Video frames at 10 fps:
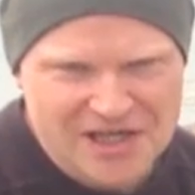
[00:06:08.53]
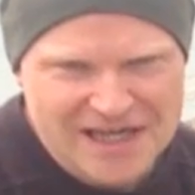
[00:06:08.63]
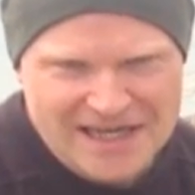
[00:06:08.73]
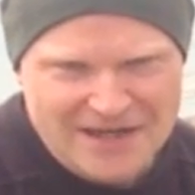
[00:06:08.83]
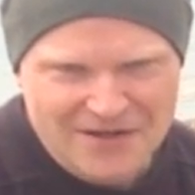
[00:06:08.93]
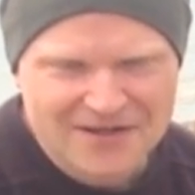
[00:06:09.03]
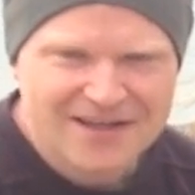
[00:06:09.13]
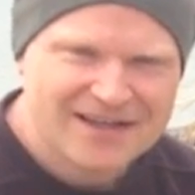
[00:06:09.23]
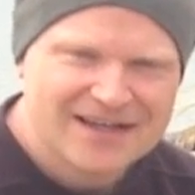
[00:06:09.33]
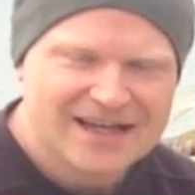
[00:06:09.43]
your ear
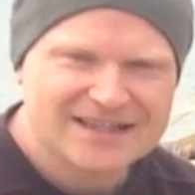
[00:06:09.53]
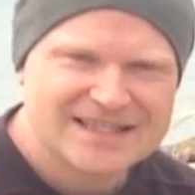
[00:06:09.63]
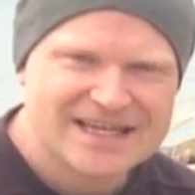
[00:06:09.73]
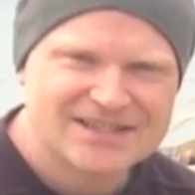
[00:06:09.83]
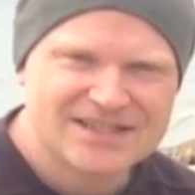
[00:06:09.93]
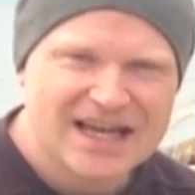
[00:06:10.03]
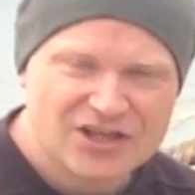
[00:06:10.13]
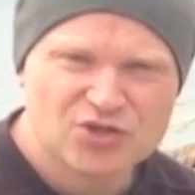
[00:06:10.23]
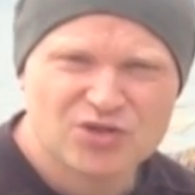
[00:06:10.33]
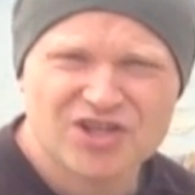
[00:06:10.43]
and takes an
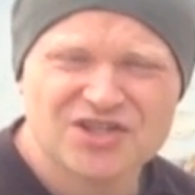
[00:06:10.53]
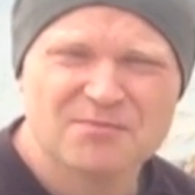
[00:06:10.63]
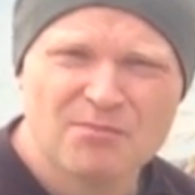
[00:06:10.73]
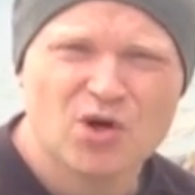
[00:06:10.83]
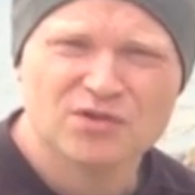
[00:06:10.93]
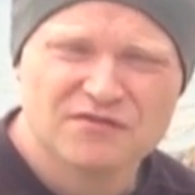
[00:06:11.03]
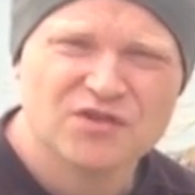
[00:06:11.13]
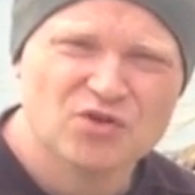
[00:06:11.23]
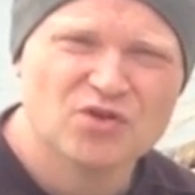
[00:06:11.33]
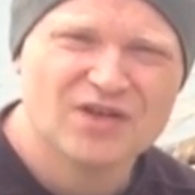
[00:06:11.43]
actual custom mold of
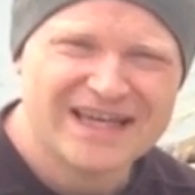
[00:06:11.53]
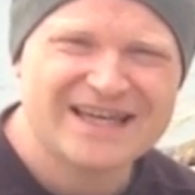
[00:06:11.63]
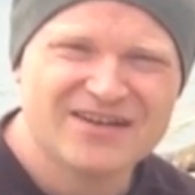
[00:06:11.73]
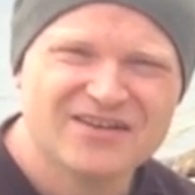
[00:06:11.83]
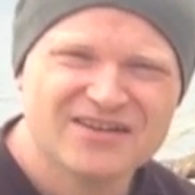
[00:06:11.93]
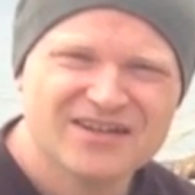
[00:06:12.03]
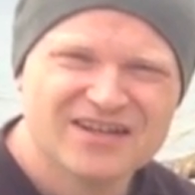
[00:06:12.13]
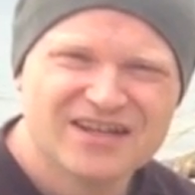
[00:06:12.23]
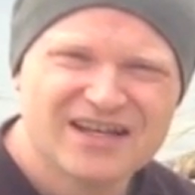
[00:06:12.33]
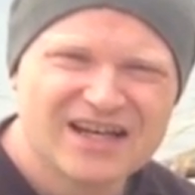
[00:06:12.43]
your ear,
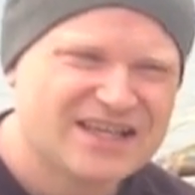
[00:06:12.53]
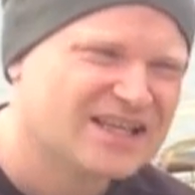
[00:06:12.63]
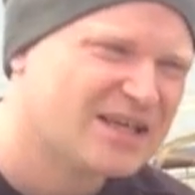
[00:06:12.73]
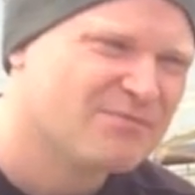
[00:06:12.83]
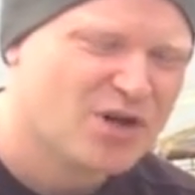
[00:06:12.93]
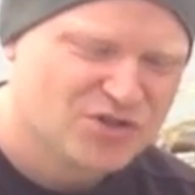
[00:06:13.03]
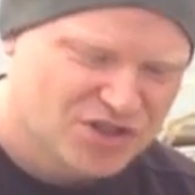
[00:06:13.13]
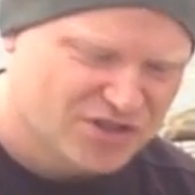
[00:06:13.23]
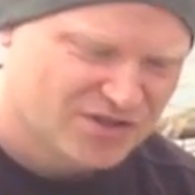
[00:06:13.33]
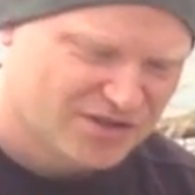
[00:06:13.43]
and then they
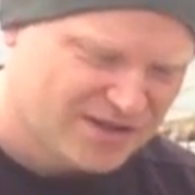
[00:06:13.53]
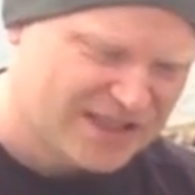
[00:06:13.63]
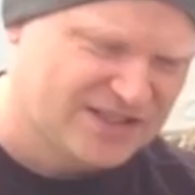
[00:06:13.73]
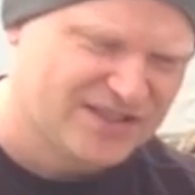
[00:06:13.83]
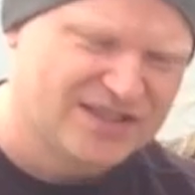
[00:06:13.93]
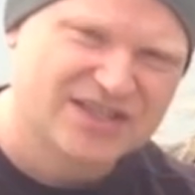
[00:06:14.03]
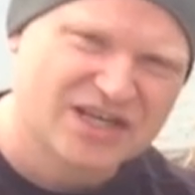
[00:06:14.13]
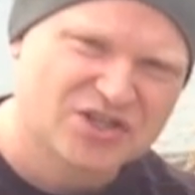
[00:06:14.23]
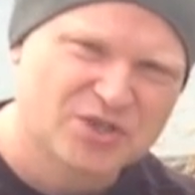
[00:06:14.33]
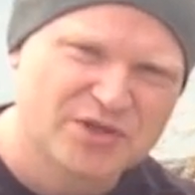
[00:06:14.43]
post you these
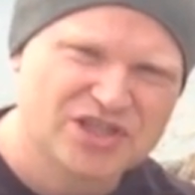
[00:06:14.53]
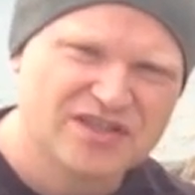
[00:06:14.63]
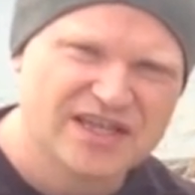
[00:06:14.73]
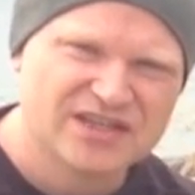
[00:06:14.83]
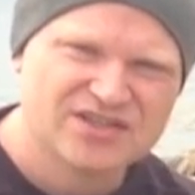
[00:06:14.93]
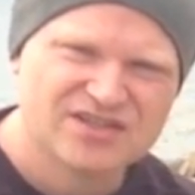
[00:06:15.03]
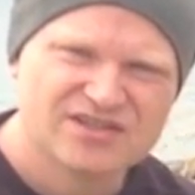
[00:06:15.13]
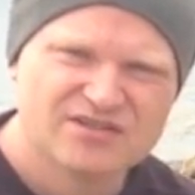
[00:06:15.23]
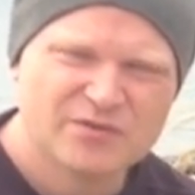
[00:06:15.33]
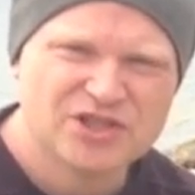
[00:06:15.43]
kind of squishy things
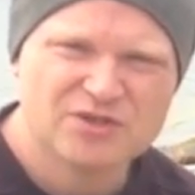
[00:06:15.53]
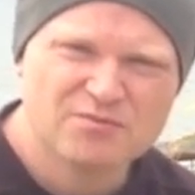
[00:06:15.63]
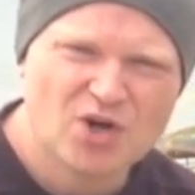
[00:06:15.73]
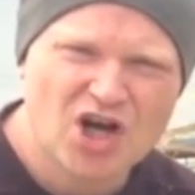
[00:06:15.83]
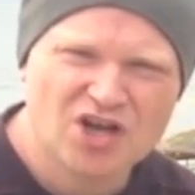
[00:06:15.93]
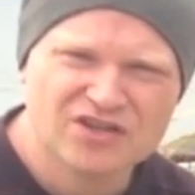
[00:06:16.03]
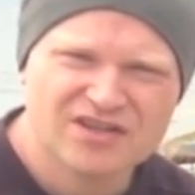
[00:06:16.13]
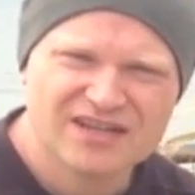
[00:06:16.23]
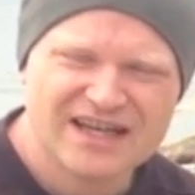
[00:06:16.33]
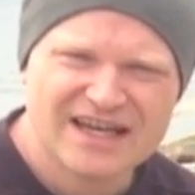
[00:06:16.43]
which you put on,
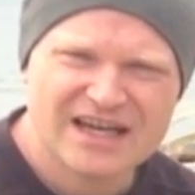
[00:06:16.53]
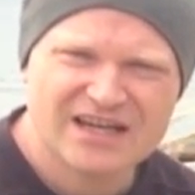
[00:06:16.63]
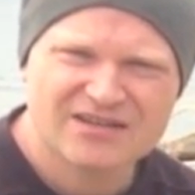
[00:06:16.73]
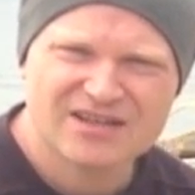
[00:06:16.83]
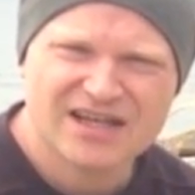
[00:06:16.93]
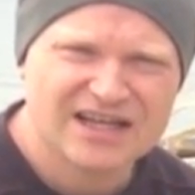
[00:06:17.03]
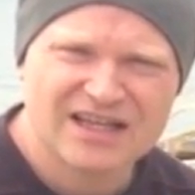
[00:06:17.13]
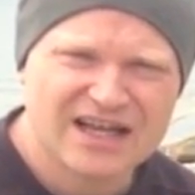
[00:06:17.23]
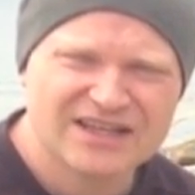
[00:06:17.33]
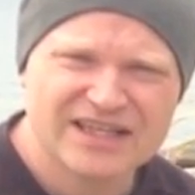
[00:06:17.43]

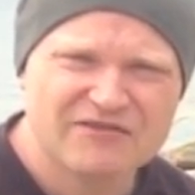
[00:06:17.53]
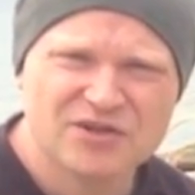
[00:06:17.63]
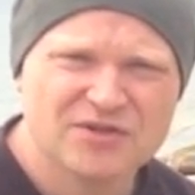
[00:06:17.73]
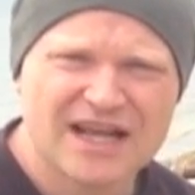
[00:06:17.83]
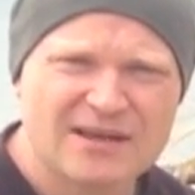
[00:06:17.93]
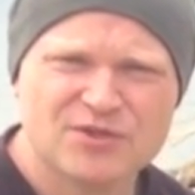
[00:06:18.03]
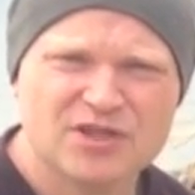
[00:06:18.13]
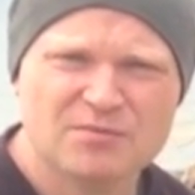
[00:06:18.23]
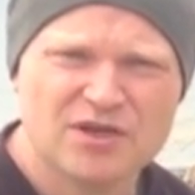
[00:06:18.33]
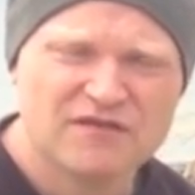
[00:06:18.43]
and they give you an
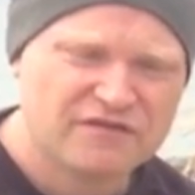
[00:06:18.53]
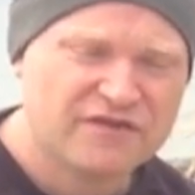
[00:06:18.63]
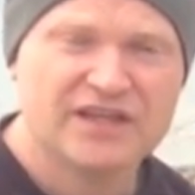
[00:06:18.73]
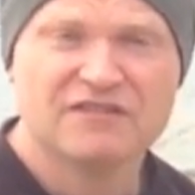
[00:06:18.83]
absolutely perfect fit.